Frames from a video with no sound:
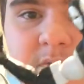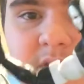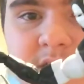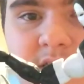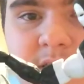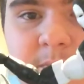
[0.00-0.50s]
the
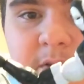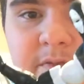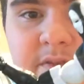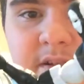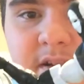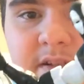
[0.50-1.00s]
wrist that can
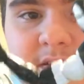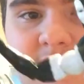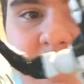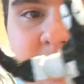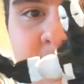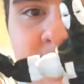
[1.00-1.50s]
move side to
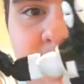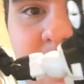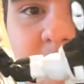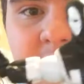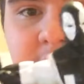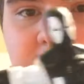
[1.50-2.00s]
side,
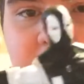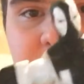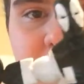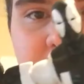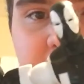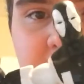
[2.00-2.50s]
and
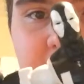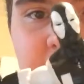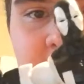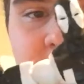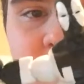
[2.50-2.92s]
up and down.